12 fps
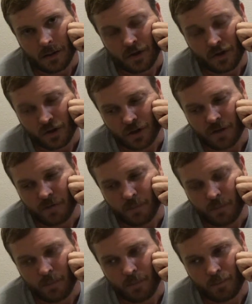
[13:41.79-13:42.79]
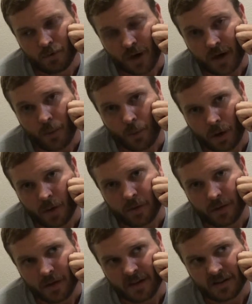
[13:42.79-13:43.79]
You should have tried to work
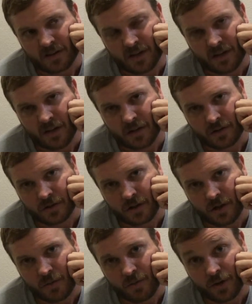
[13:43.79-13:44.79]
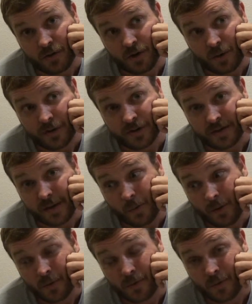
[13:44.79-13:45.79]
with us years ago when you noticed that
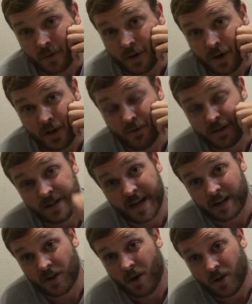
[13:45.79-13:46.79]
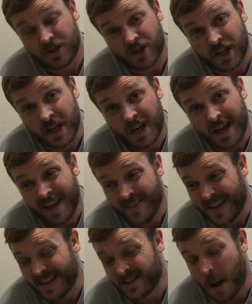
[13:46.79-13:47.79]
we were using technology
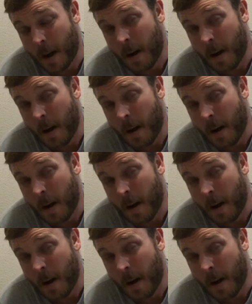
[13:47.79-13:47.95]
that is